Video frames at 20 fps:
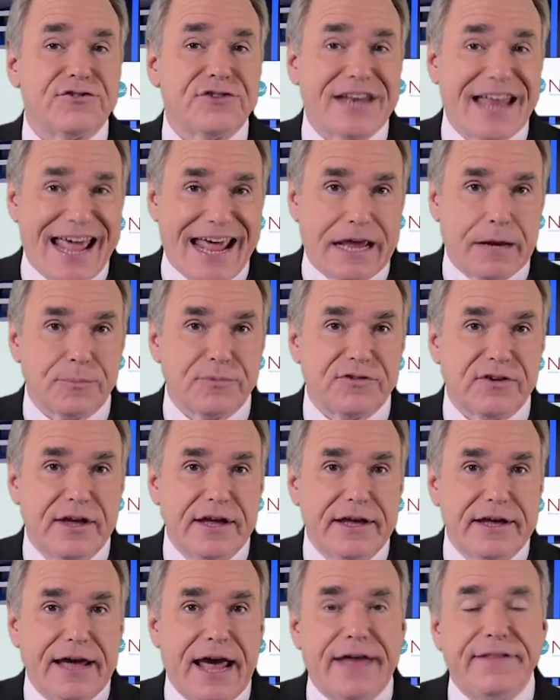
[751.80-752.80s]
names,
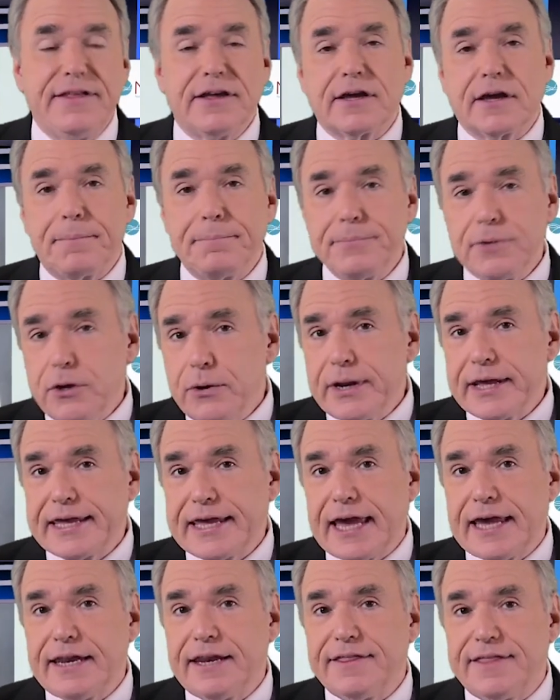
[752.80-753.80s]
and then
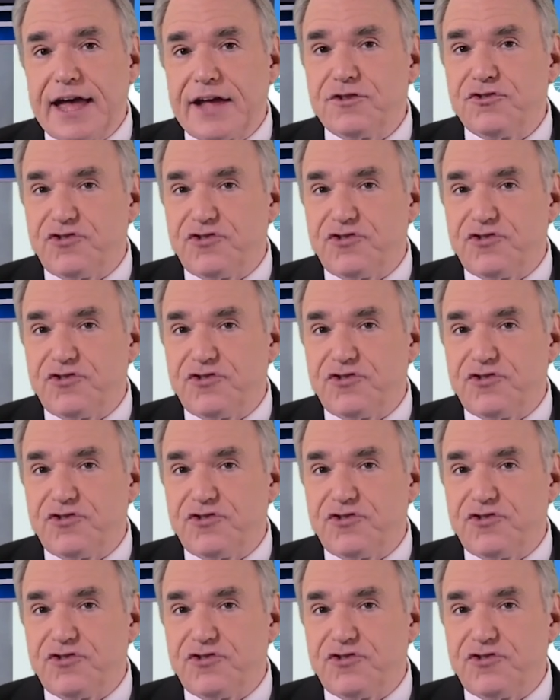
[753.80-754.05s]
communicated that